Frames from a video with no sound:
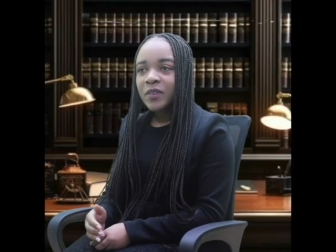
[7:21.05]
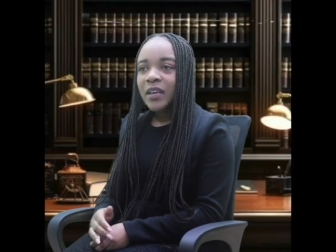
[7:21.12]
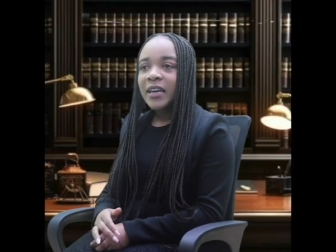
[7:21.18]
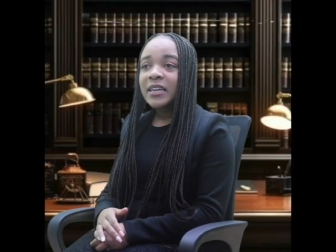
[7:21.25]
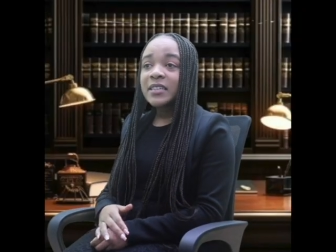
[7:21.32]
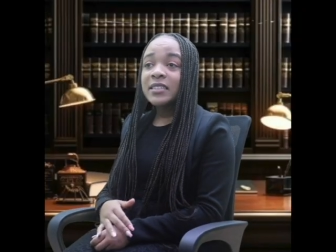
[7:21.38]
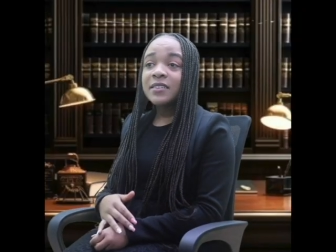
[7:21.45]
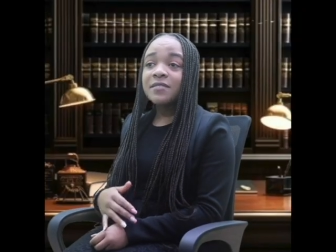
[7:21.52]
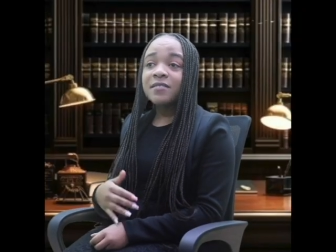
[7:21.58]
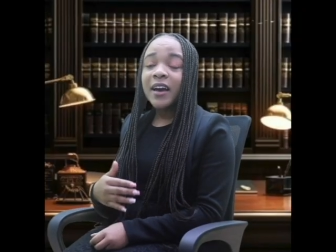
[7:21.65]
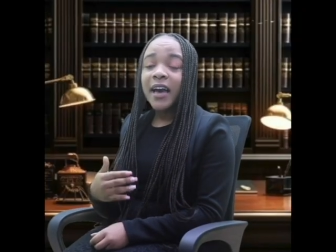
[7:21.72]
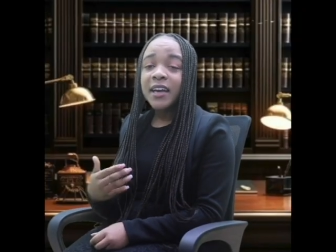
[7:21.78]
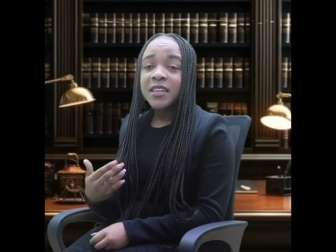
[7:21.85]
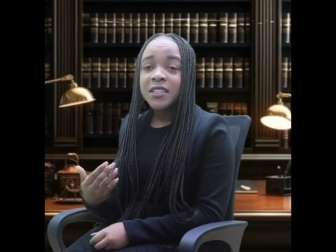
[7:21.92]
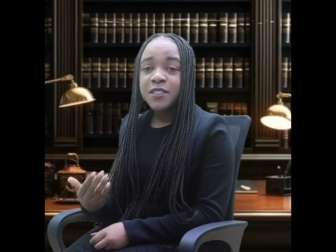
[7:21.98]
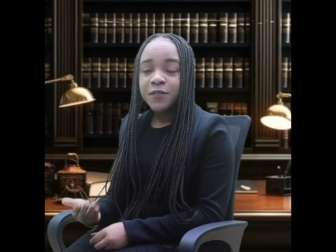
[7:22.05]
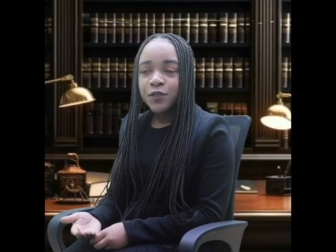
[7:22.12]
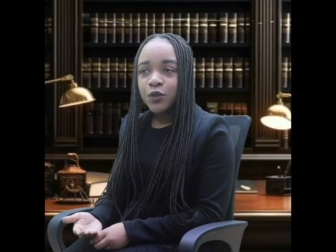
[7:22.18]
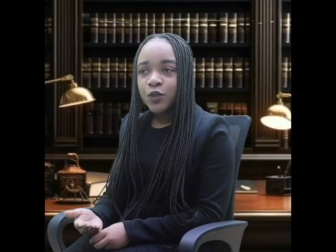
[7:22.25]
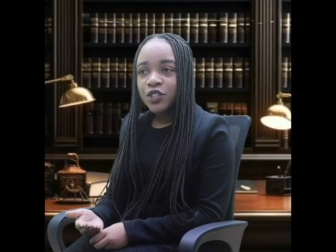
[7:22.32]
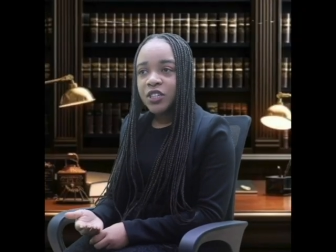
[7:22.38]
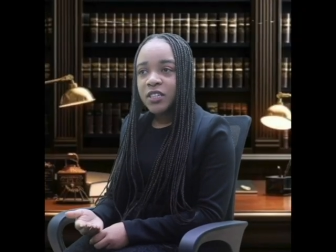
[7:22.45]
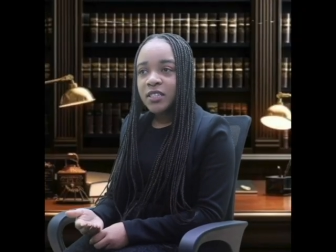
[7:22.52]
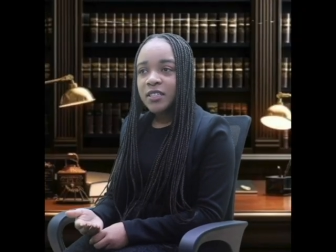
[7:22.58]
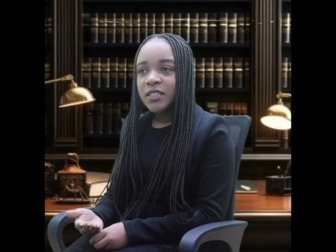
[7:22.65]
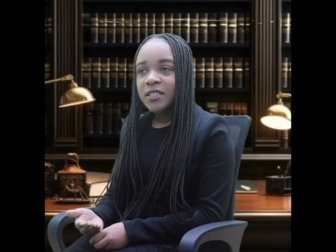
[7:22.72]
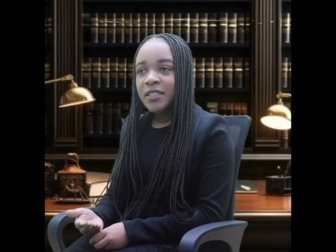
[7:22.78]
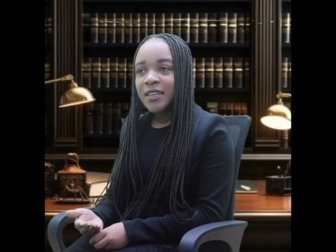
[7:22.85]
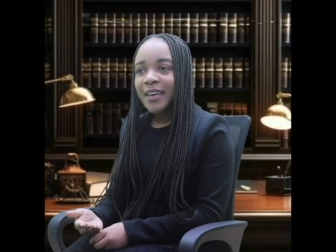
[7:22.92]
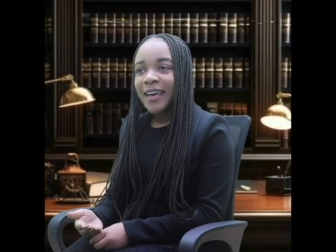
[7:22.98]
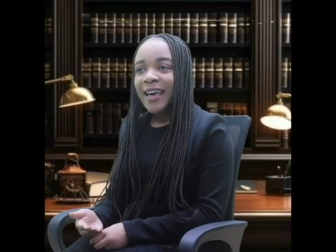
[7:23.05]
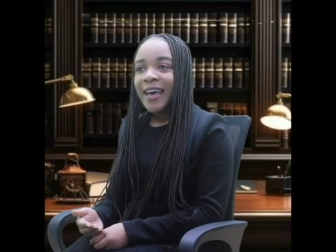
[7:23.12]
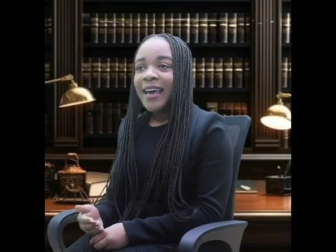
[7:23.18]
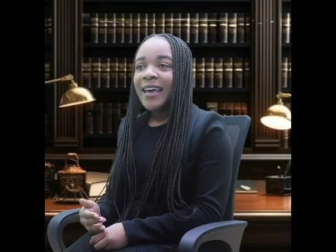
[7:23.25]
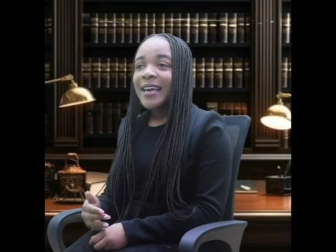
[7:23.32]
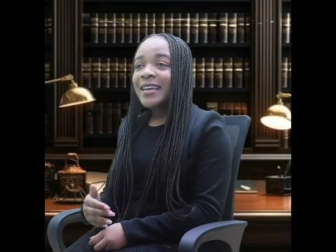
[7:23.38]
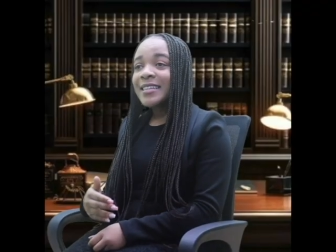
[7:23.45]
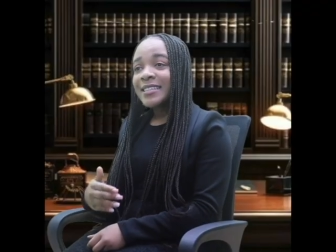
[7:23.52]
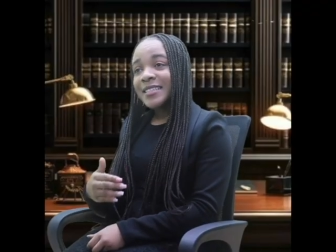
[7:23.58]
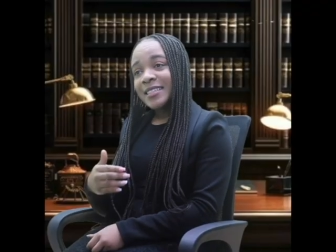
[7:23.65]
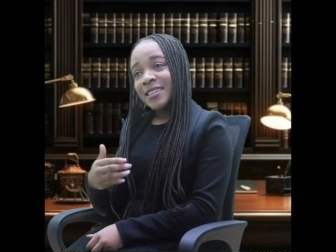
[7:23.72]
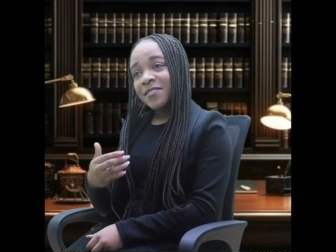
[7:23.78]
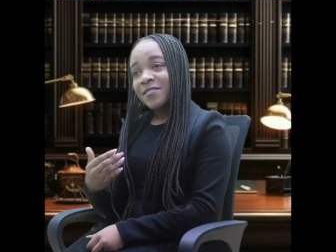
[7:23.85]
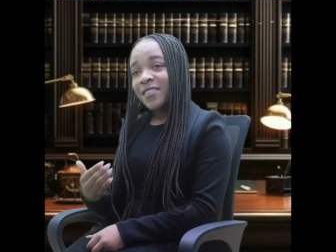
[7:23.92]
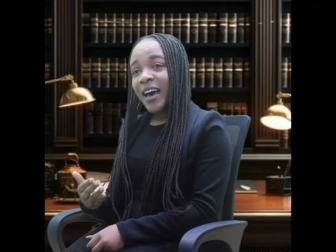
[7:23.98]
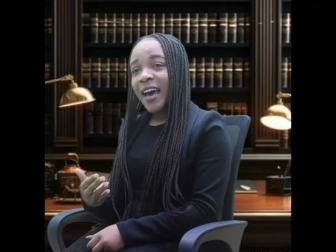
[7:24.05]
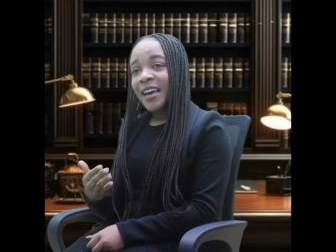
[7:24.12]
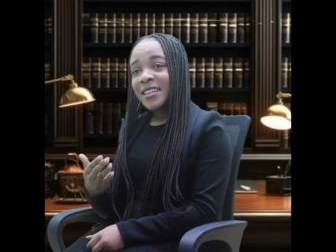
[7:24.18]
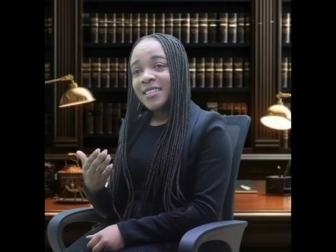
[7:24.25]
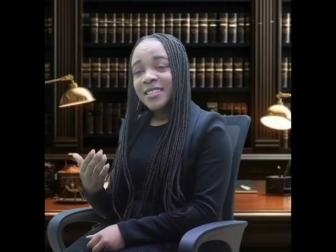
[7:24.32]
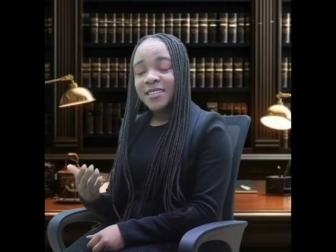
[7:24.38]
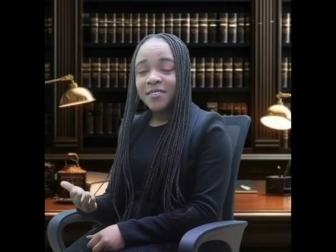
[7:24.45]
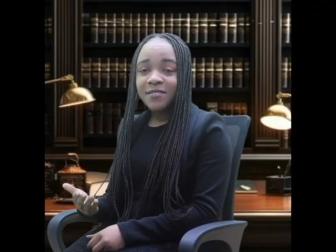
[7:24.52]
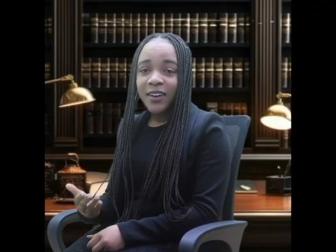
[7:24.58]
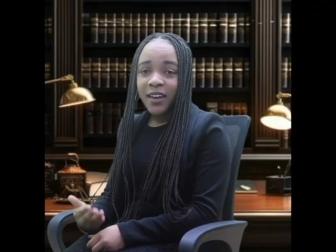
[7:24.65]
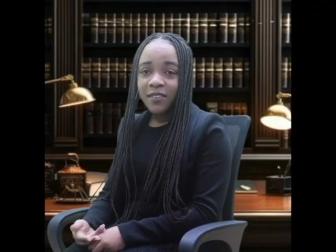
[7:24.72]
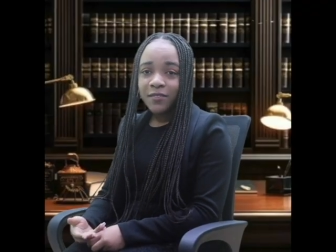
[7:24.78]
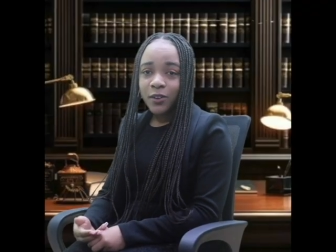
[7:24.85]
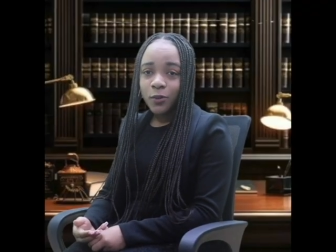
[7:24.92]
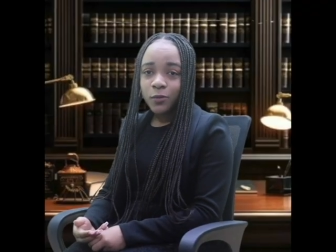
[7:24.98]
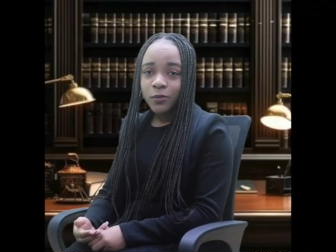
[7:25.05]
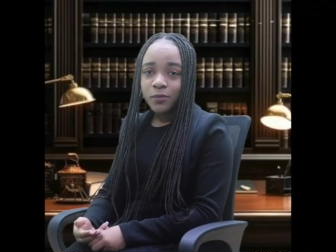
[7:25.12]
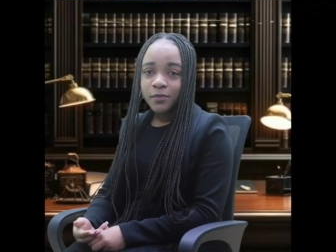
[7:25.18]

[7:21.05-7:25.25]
It divides futures. It divides survival.